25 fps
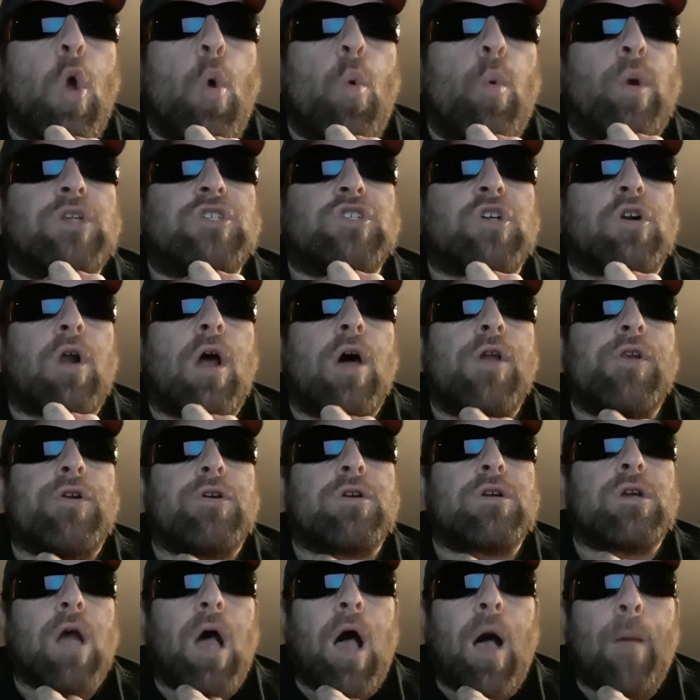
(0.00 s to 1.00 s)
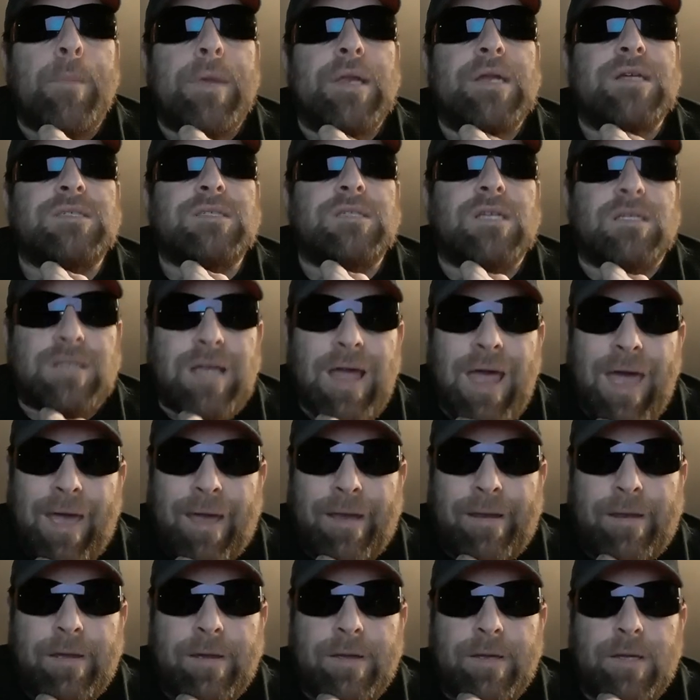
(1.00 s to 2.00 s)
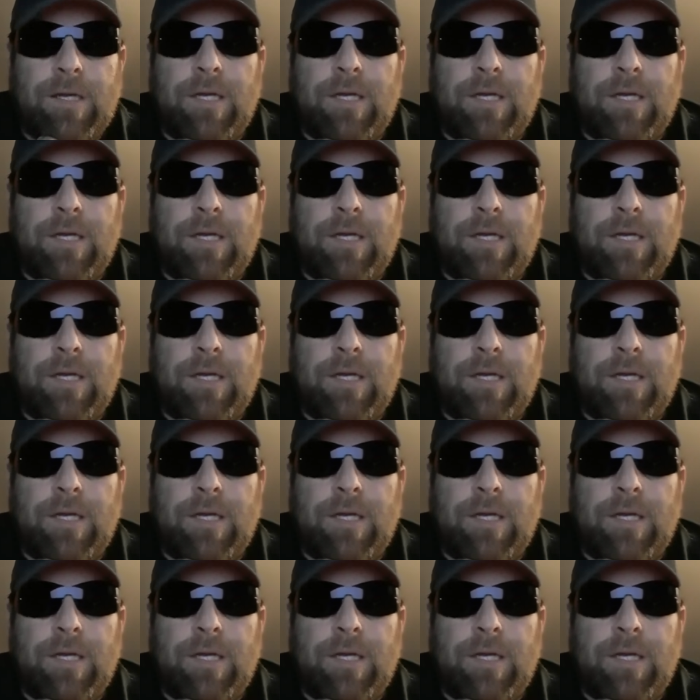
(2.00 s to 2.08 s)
which are under communist attack.